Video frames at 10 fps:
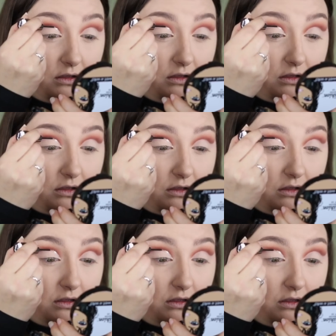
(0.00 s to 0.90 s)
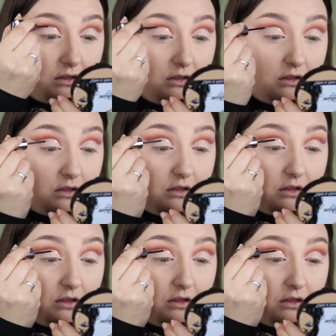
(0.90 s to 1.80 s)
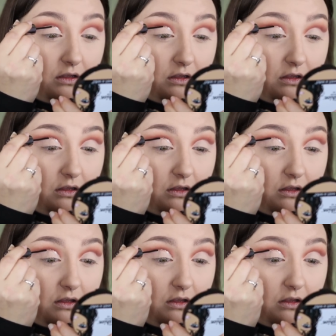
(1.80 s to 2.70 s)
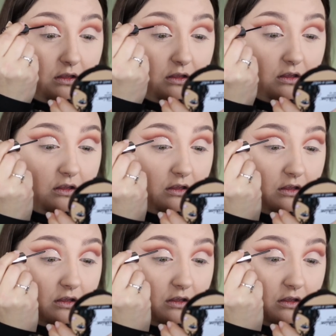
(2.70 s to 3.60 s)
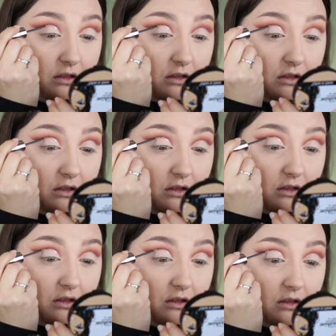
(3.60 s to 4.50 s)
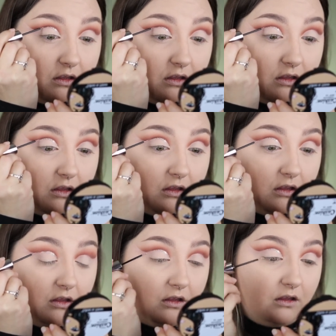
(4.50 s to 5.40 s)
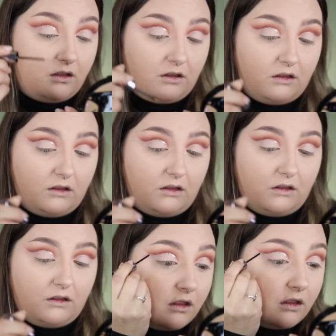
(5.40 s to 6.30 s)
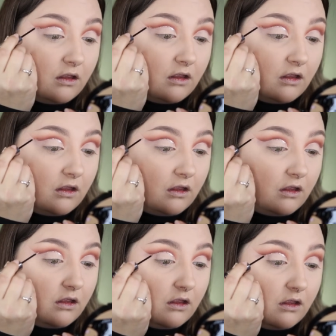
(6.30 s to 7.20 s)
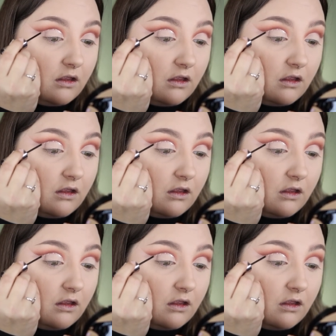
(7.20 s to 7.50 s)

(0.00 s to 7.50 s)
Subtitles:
Nothing is said.